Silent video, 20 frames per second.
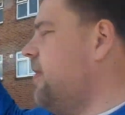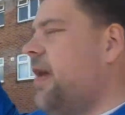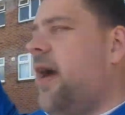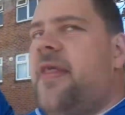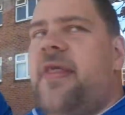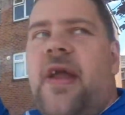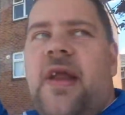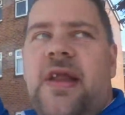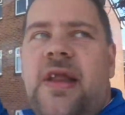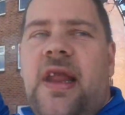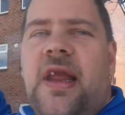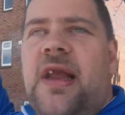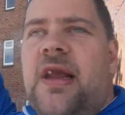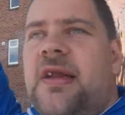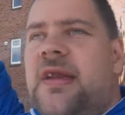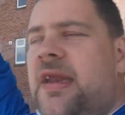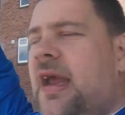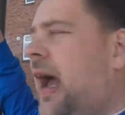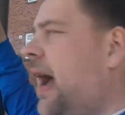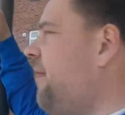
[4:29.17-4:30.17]
that they
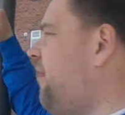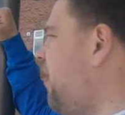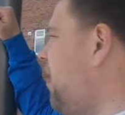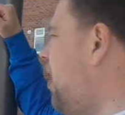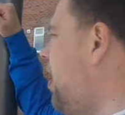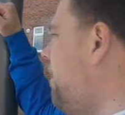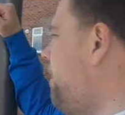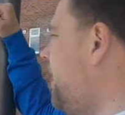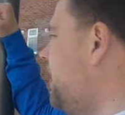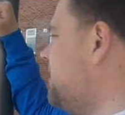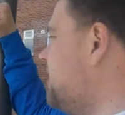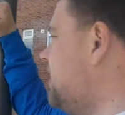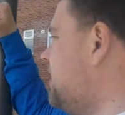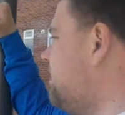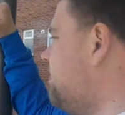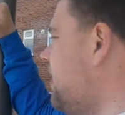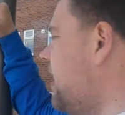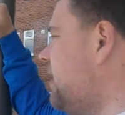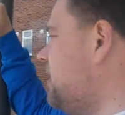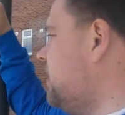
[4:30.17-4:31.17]
need to have a lot of
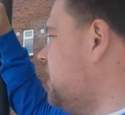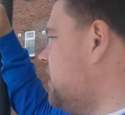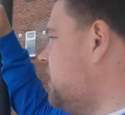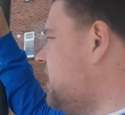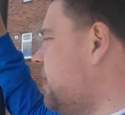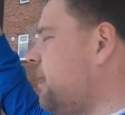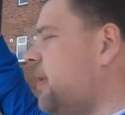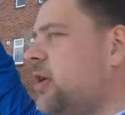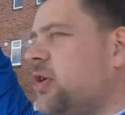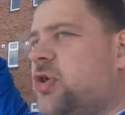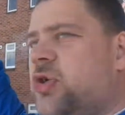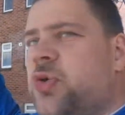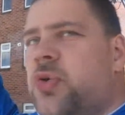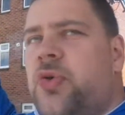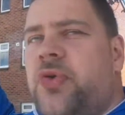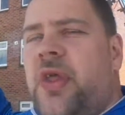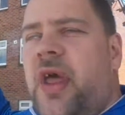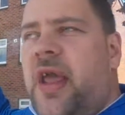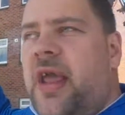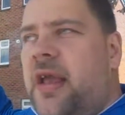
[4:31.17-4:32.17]
buses mate, just to make sure
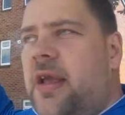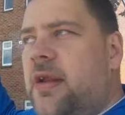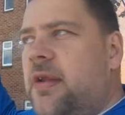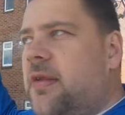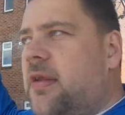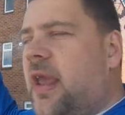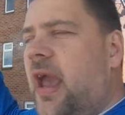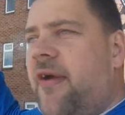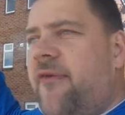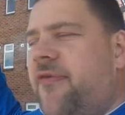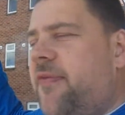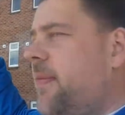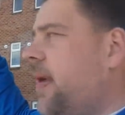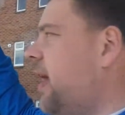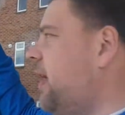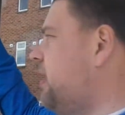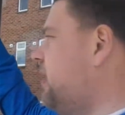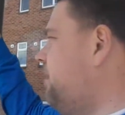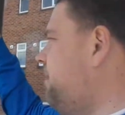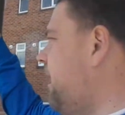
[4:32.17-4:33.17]
they can get from A
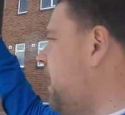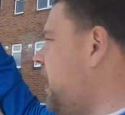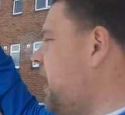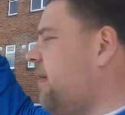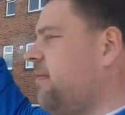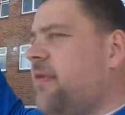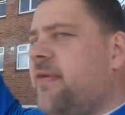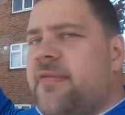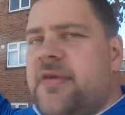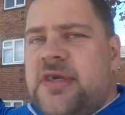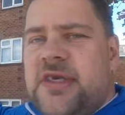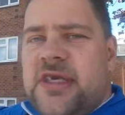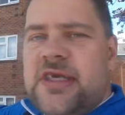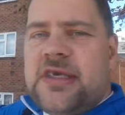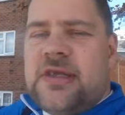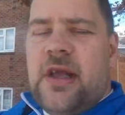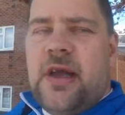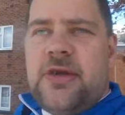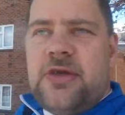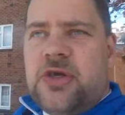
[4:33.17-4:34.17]
to B, even if it's
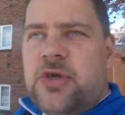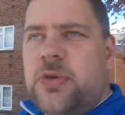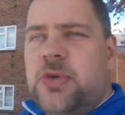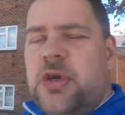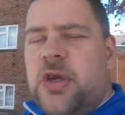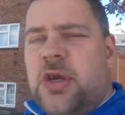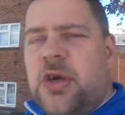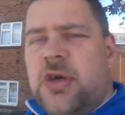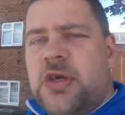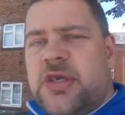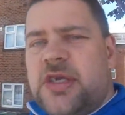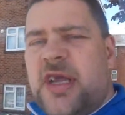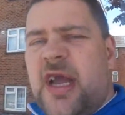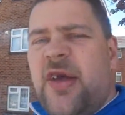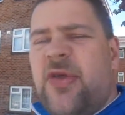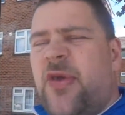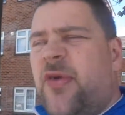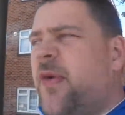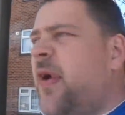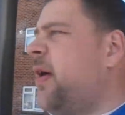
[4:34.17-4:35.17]
just like two hundred yards
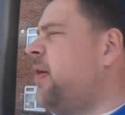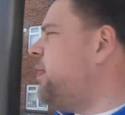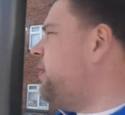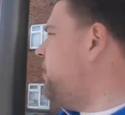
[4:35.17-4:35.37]
down the road.